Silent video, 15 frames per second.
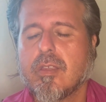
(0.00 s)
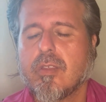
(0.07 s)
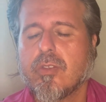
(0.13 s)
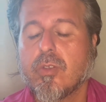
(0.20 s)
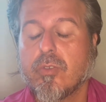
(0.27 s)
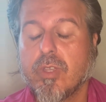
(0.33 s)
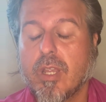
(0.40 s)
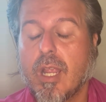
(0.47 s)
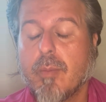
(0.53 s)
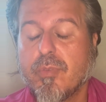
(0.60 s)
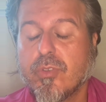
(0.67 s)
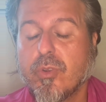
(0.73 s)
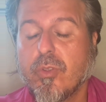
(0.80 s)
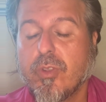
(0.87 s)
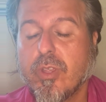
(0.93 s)
So they are
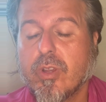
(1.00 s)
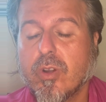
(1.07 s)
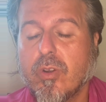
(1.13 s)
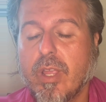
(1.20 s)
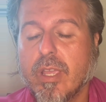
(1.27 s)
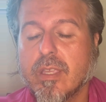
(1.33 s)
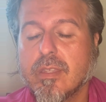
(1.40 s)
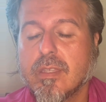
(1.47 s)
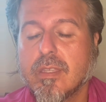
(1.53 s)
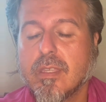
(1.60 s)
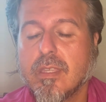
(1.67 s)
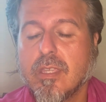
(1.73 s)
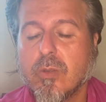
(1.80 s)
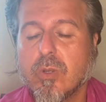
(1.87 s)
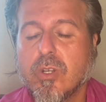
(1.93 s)
absolutely correct.
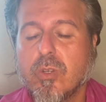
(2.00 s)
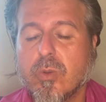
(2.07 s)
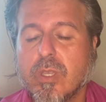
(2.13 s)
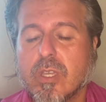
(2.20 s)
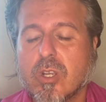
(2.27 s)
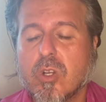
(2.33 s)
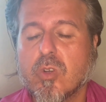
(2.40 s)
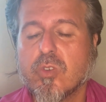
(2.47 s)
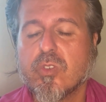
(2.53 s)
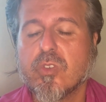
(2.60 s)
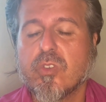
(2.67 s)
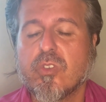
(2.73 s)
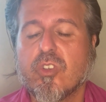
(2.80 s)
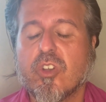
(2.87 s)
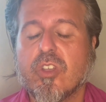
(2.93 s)
You are doing a
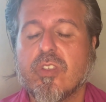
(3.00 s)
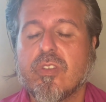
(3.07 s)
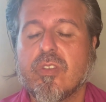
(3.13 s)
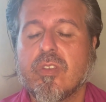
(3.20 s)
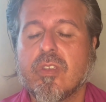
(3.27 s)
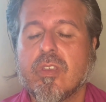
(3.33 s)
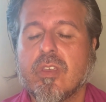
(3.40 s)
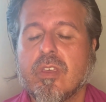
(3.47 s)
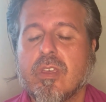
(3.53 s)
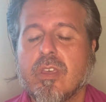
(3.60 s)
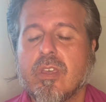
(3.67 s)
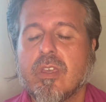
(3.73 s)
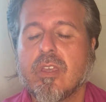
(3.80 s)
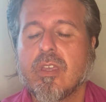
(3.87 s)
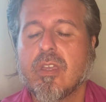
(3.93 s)
conscious choice.
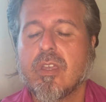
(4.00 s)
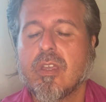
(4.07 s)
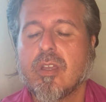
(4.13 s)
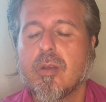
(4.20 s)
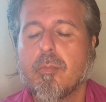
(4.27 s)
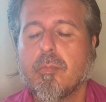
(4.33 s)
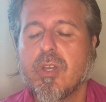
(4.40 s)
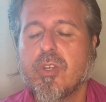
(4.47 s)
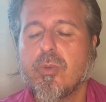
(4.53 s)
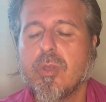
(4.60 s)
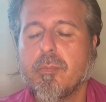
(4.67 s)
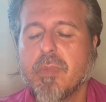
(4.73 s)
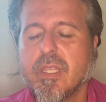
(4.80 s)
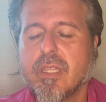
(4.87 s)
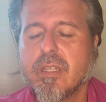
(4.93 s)
But you
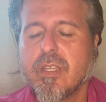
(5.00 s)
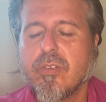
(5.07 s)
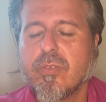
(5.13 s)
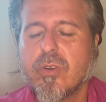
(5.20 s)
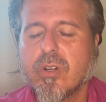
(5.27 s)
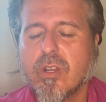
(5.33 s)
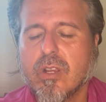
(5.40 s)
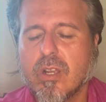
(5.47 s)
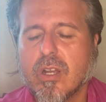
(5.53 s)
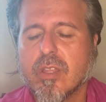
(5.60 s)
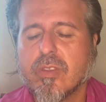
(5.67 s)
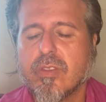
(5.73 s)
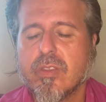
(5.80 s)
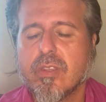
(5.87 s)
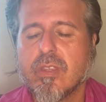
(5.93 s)
immediately forgot
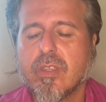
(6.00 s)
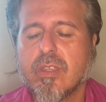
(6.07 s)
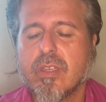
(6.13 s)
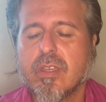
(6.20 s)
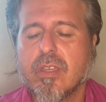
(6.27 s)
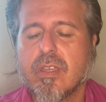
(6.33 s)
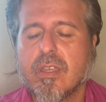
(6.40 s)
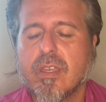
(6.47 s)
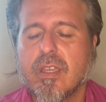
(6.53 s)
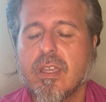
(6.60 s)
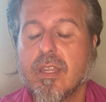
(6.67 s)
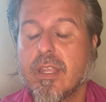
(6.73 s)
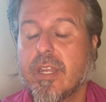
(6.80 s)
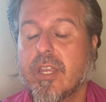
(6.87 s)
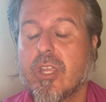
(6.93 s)
and
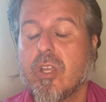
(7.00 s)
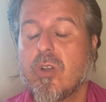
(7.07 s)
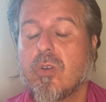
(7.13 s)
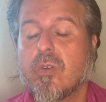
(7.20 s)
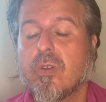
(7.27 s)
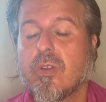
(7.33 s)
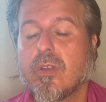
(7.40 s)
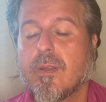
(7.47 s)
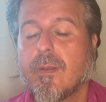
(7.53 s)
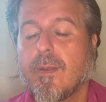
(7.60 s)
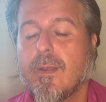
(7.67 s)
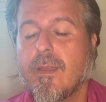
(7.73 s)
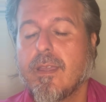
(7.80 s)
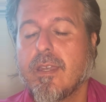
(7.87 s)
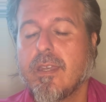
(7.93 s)
let it go.
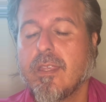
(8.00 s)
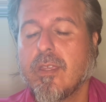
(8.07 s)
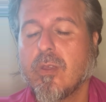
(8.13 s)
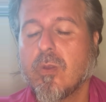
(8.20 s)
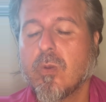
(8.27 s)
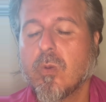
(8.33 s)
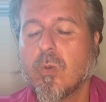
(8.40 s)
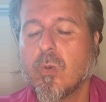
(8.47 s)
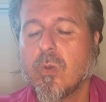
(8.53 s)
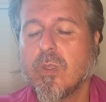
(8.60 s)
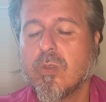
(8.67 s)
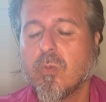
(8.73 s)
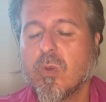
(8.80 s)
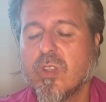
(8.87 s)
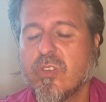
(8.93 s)
And you,
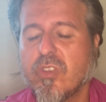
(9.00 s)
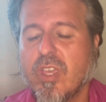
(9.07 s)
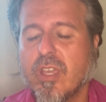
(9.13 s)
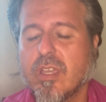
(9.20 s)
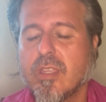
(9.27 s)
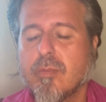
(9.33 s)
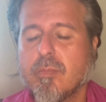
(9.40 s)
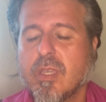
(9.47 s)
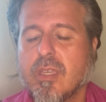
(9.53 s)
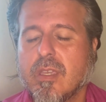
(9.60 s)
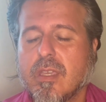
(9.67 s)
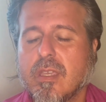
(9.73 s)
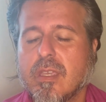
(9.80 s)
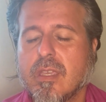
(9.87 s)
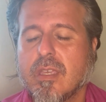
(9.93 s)
in 1 second, may
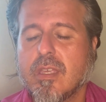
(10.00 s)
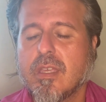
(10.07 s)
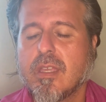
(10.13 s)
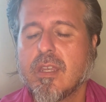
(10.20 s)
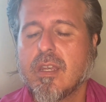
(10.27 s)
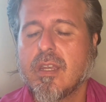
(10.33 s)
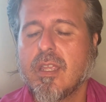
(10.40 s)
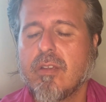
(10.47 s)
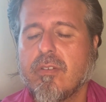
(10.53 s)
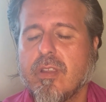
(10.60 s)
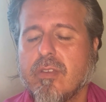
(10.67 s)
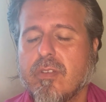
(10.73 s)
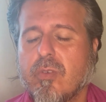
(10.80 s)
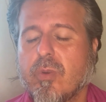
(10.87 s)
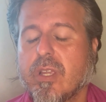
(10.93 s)
never
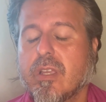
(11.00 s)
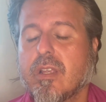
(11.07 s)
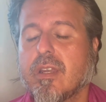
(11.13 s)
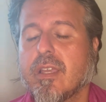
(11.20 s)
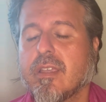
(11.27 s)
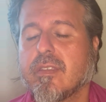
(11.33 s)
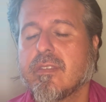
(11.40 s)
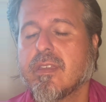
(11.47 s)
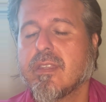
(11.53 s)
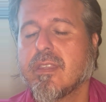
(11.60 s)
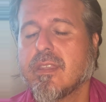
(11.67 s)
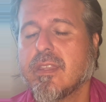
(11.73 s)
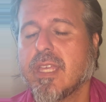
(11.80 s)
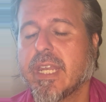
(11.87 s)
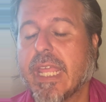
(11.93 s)
even recognize that
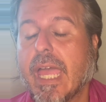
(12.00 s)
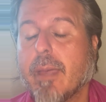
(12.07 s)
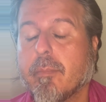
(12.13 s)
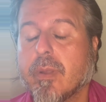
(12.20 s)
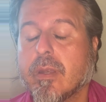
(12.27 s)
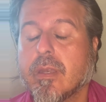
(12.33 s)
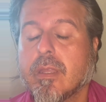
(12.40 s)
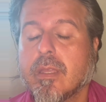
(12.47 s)
that happened.